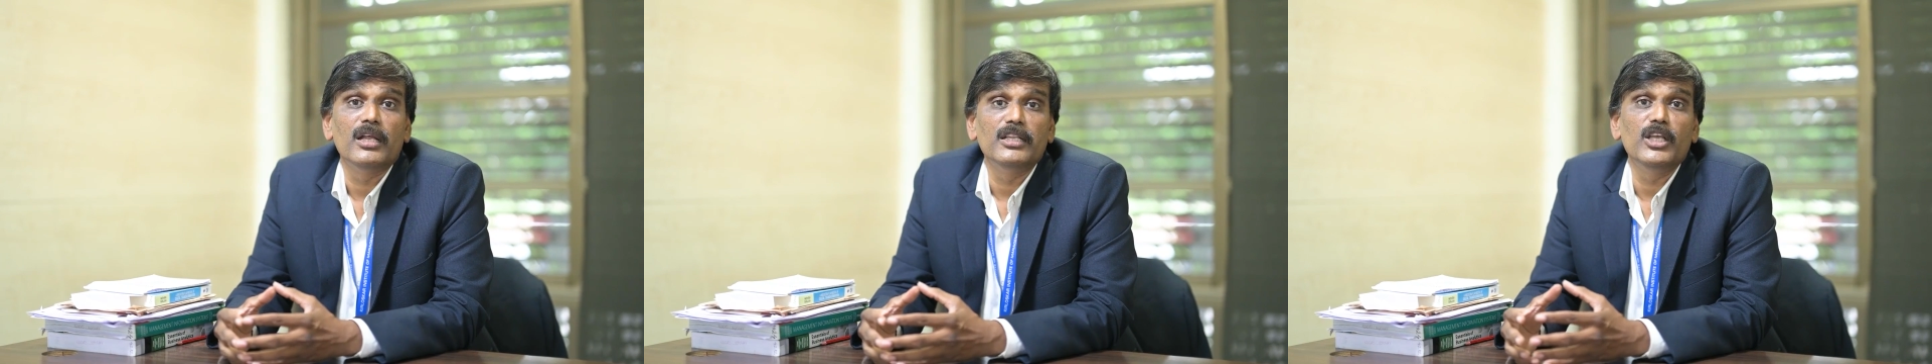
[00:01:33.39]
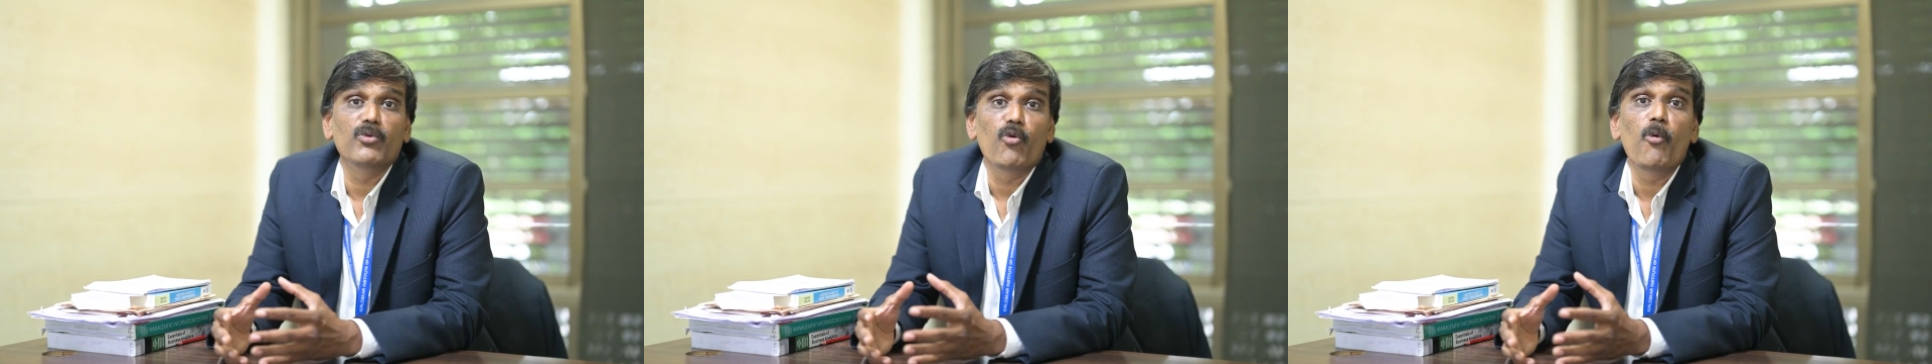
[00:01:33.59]

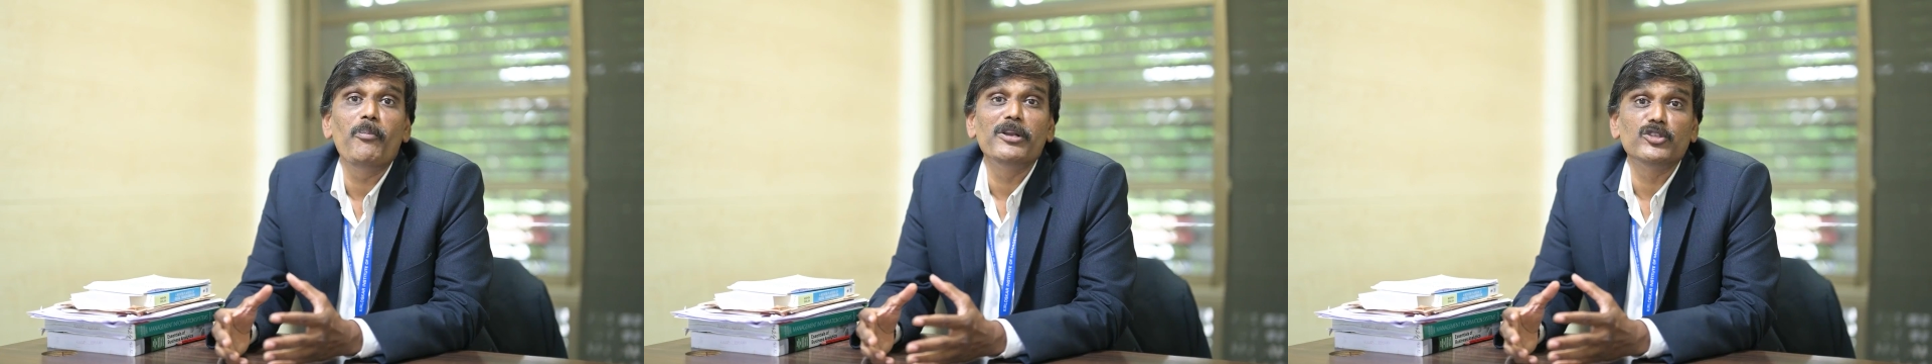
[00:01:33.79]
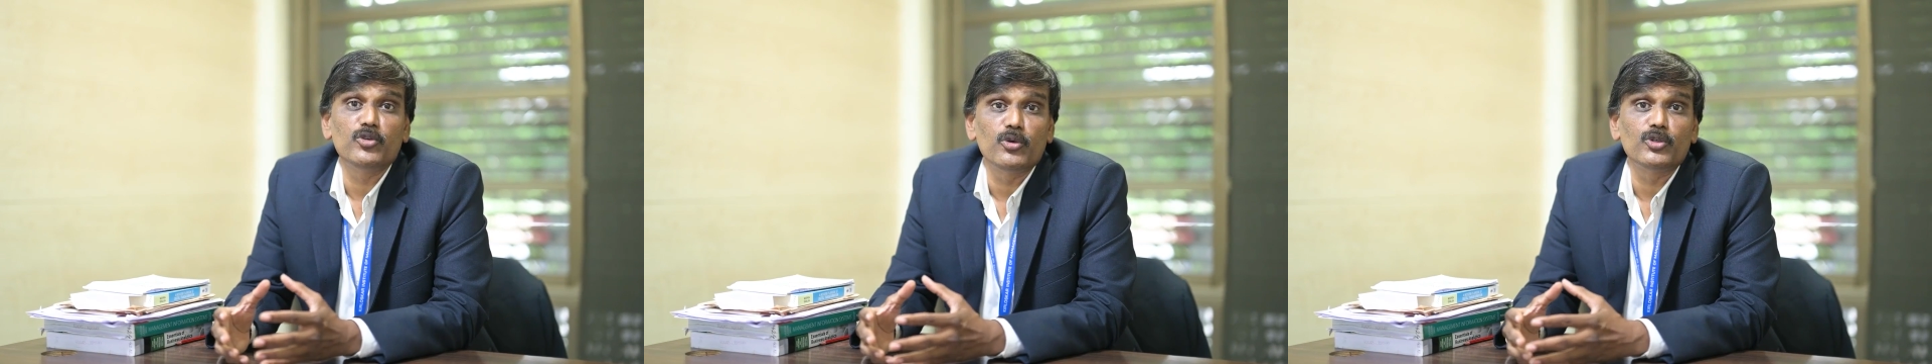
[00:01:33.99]
the
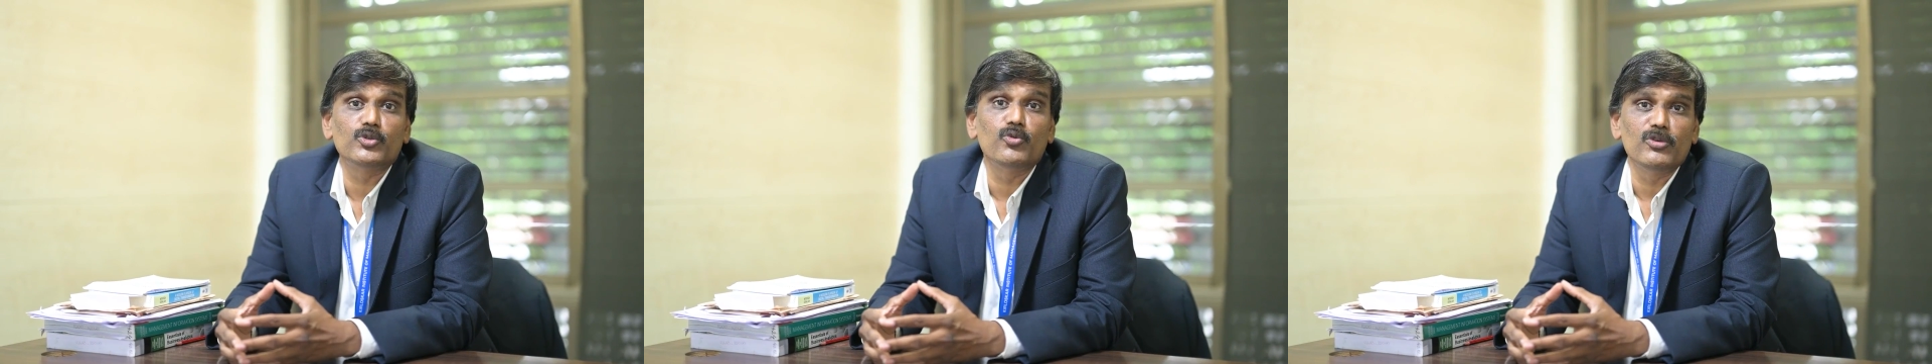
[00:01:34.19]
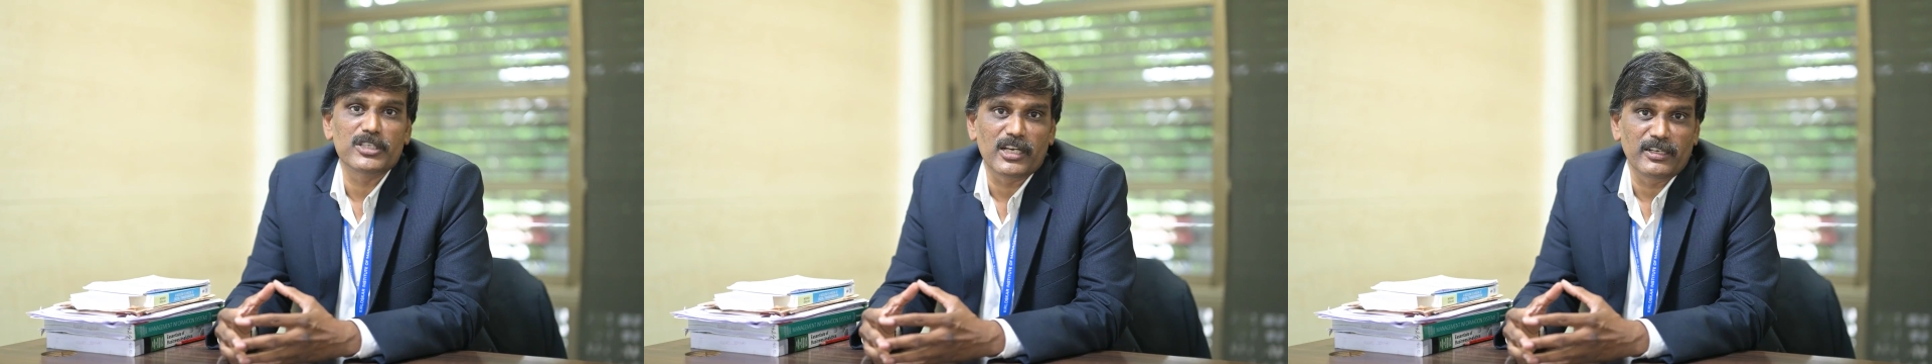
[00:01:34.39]
open source
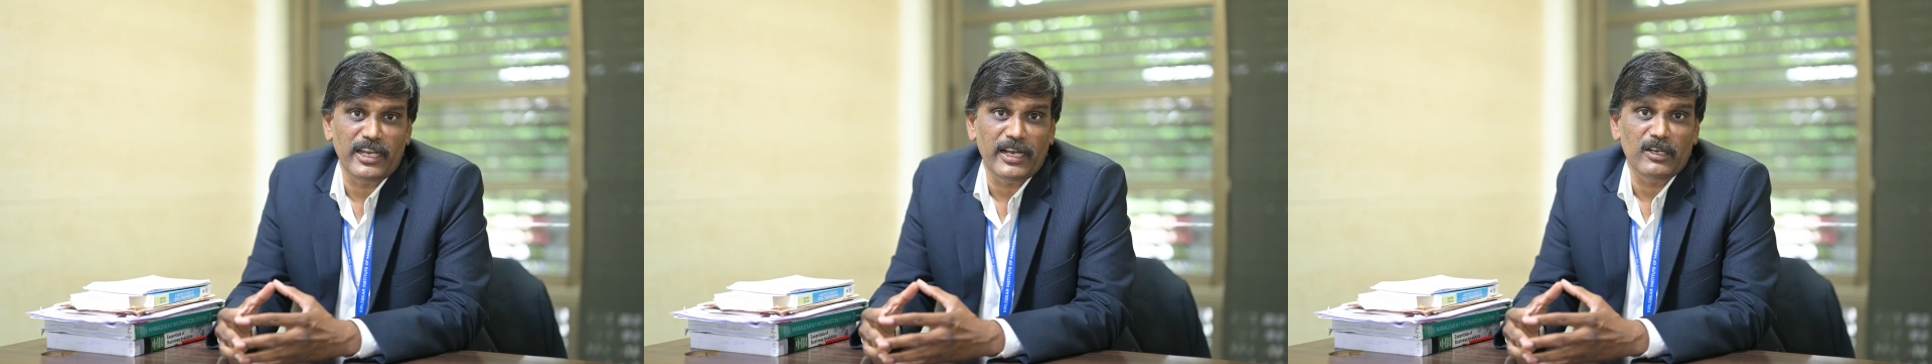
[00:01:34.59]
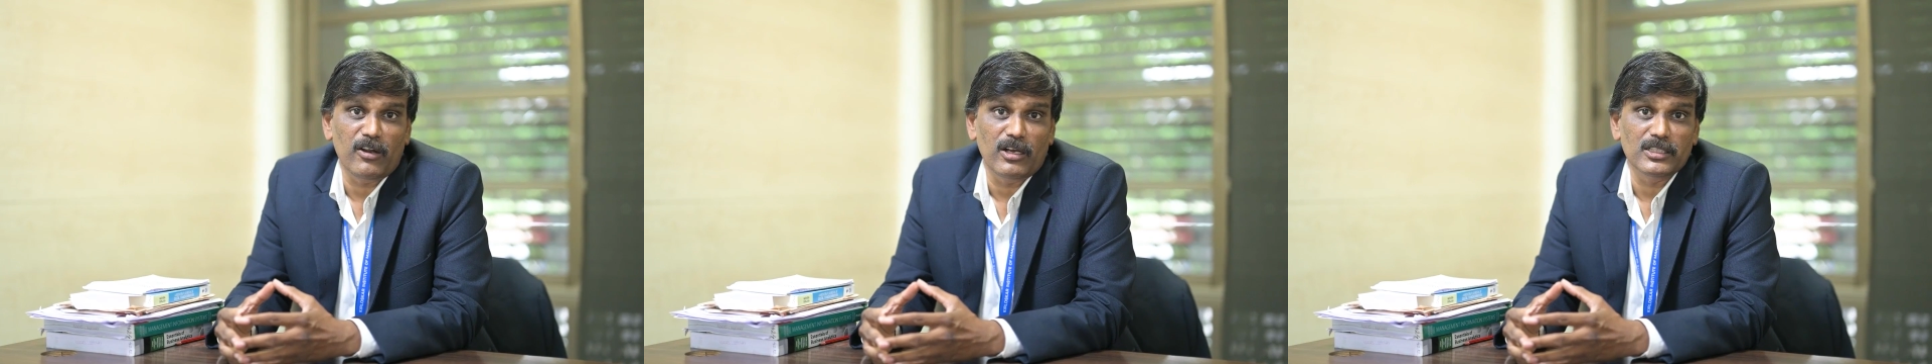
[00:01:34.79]
tools and
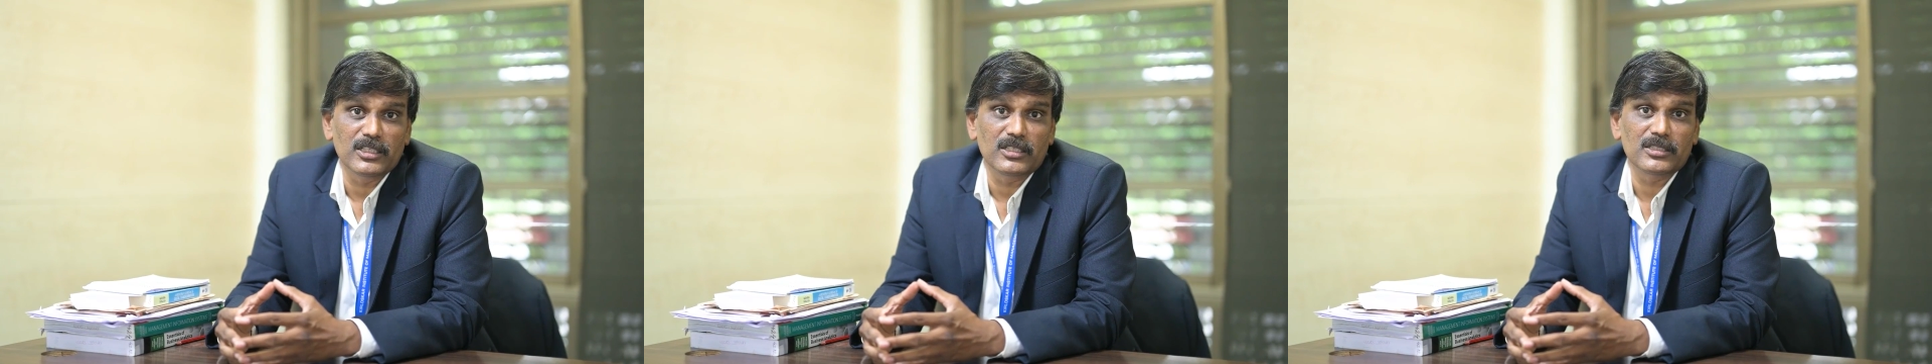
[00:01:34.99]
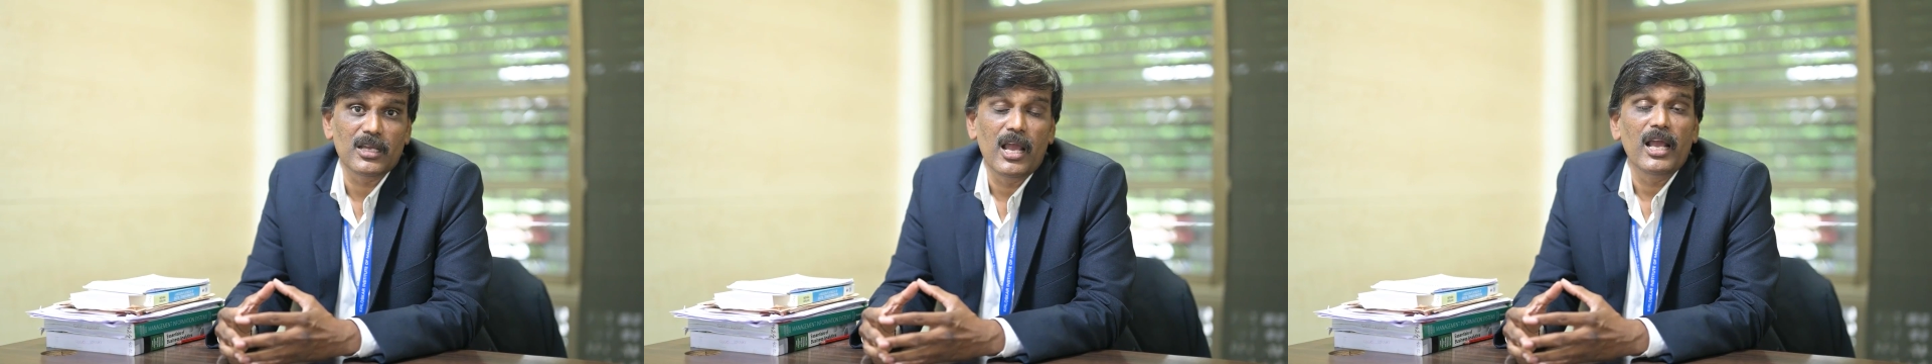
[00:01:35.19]

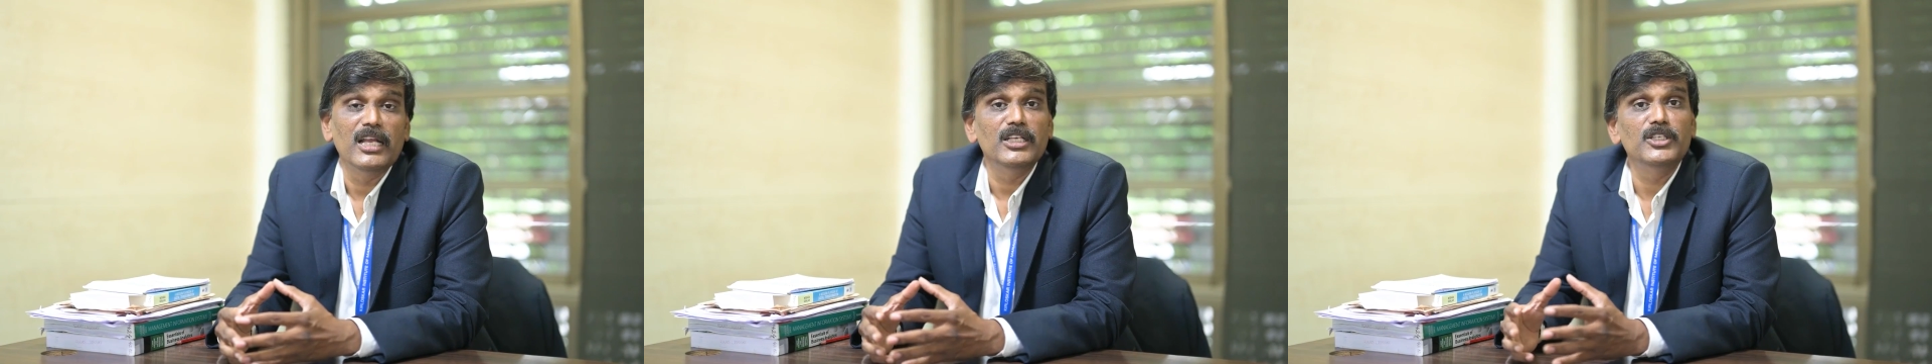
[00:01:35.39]
technologies.